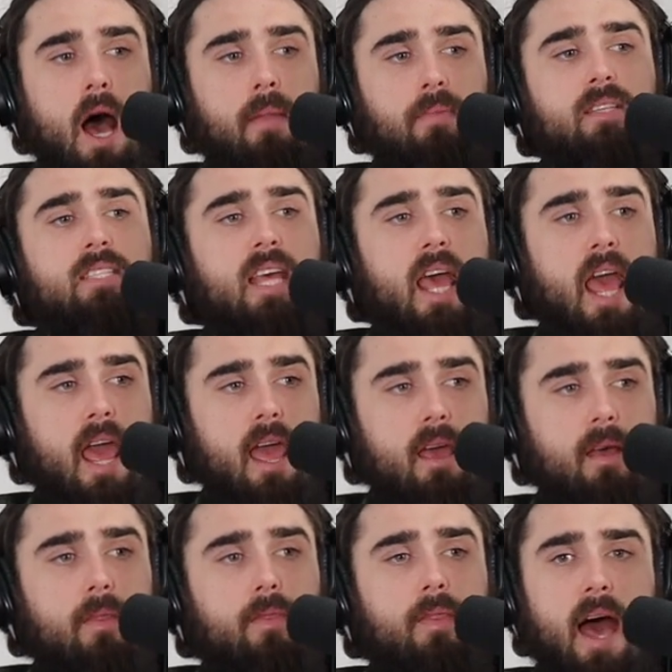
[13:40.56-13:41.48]

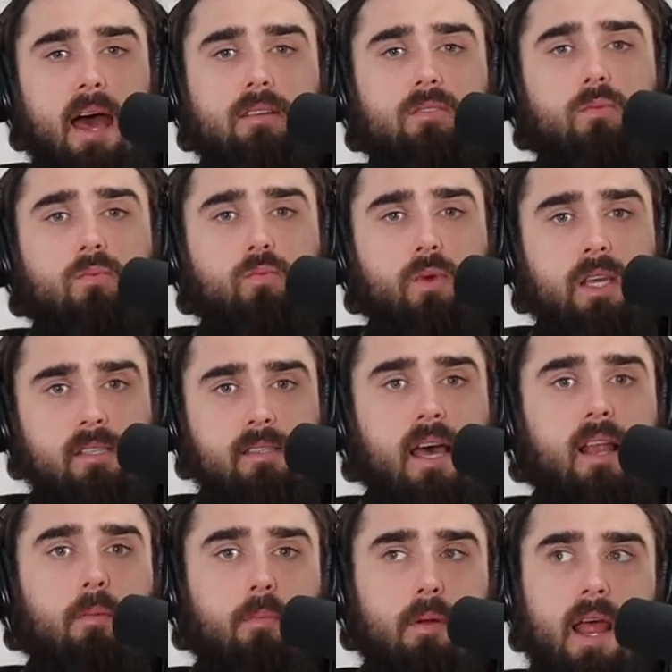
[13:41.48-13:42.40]
that we
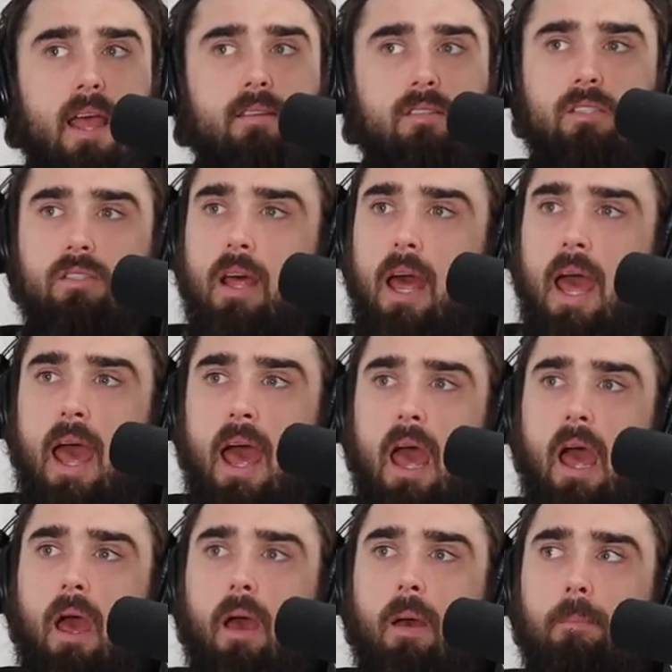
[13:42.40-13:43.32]
celebrate
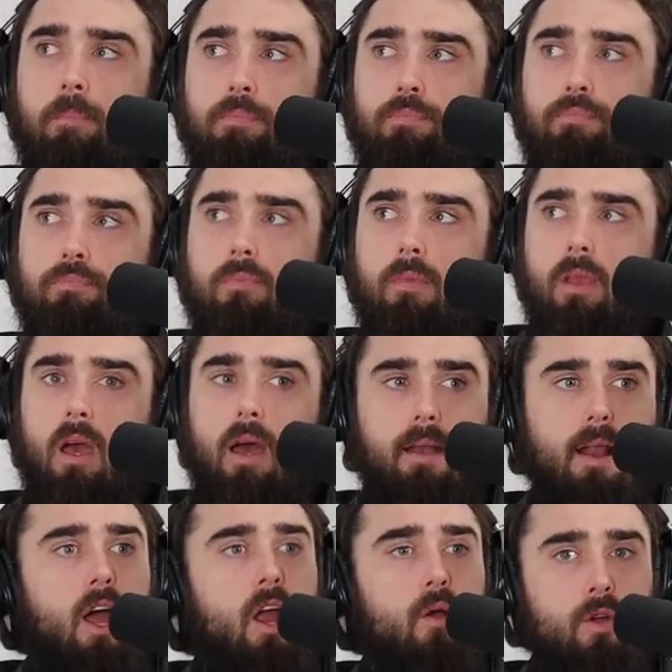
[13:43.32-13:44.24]
an
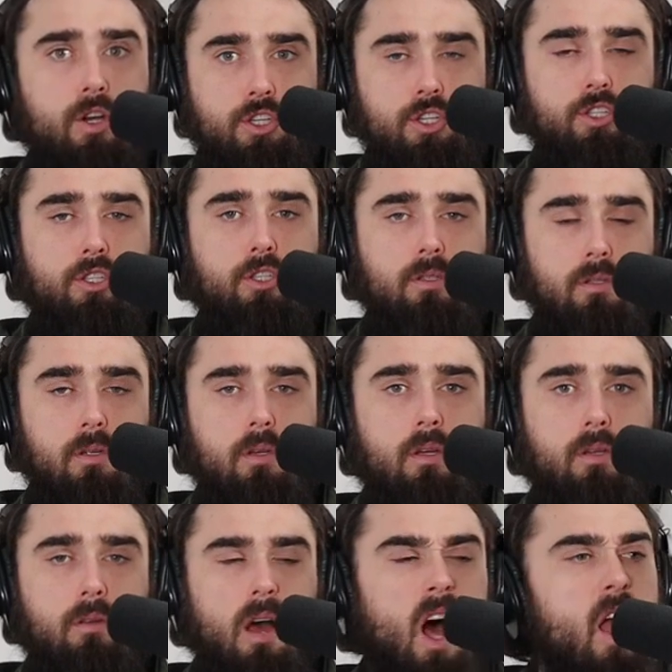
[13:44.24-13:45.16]
Irish
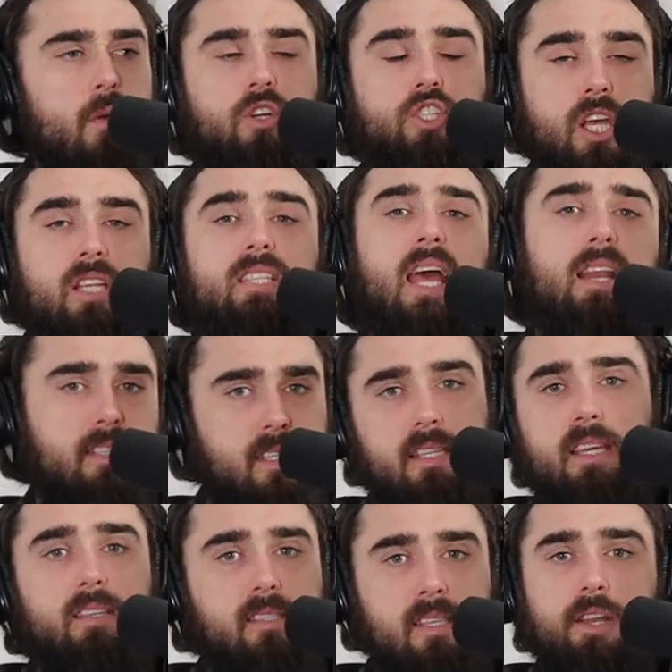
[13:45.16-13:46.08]

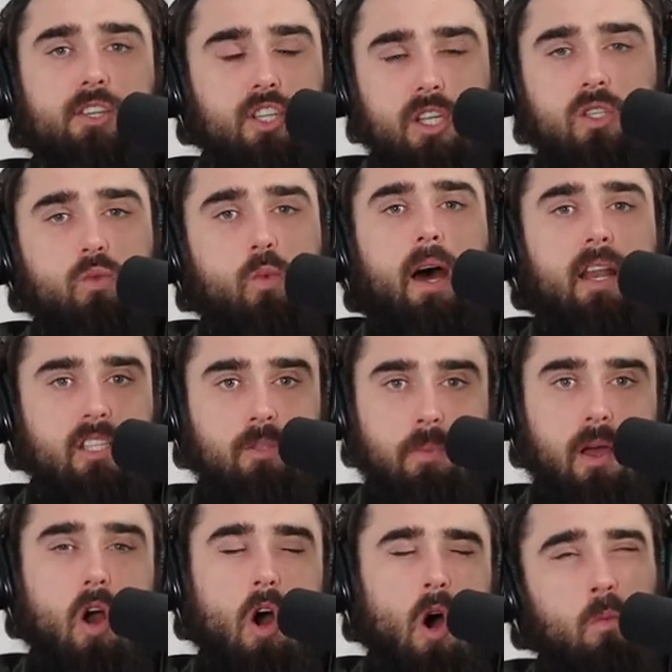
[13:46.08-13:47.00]
identity, essentially is what
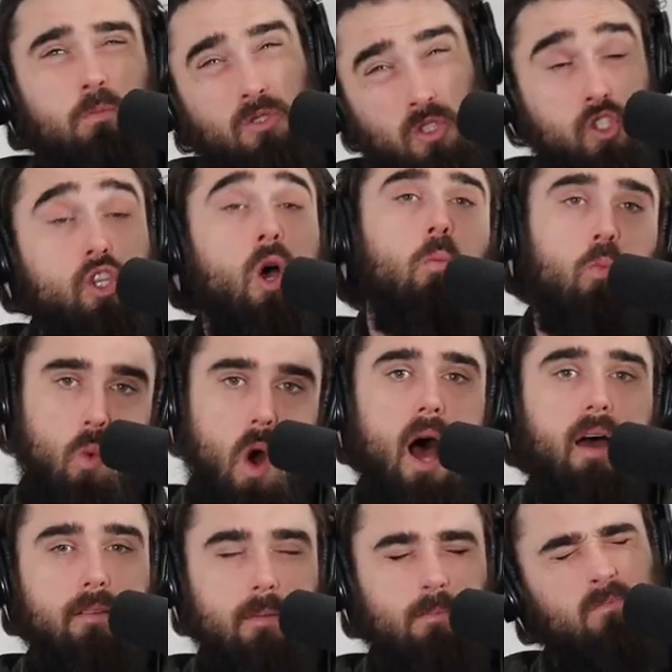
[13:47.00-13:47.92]
it's become,
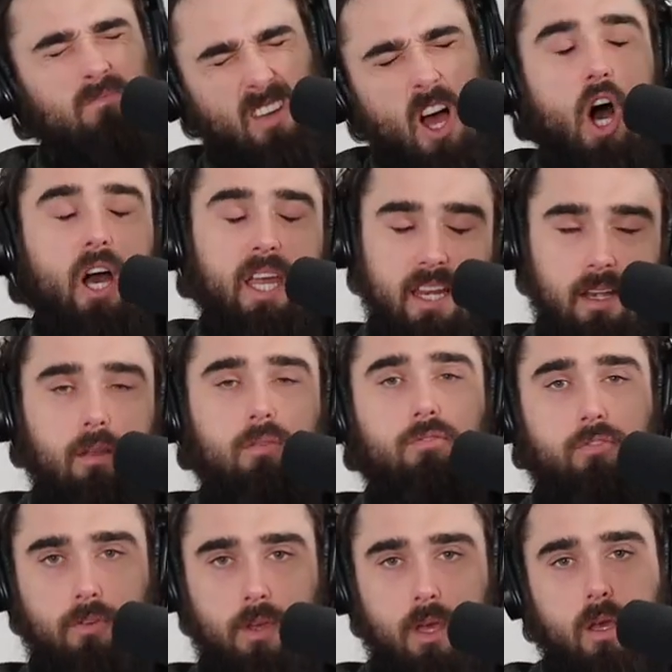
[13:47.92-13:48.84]
somewhat, kind
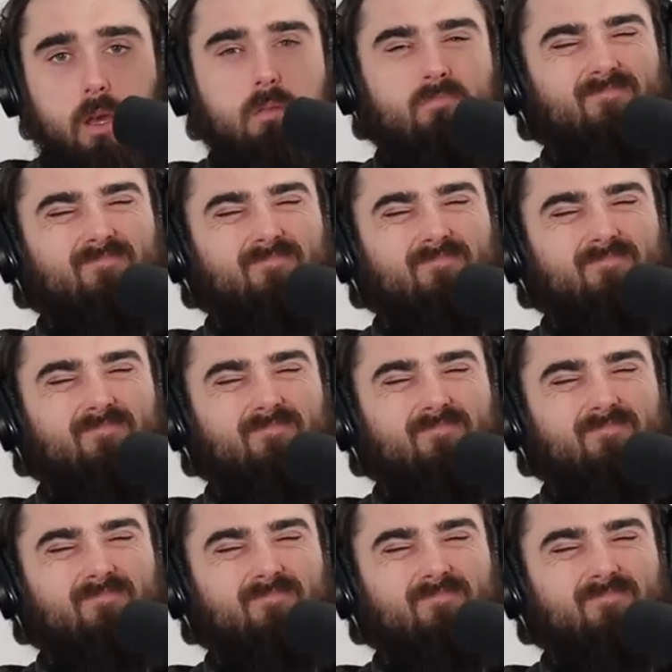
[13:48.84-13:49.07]
of,